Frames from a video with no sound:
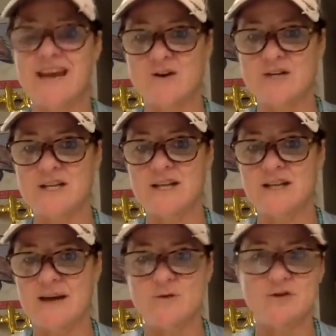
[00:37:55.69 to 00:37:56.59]
energy that
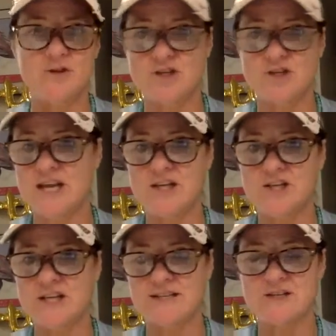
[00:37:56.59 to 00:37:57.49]
allows you to
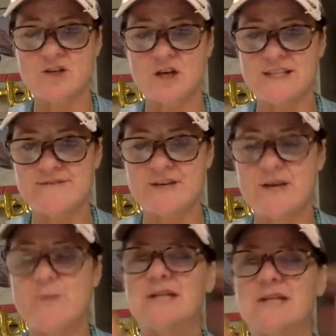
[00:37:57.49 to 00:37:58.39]
change things. It's called
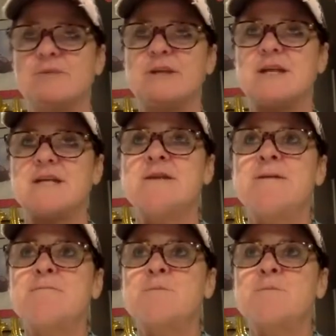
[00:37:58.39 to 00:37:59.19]
Symphony of Possibilities.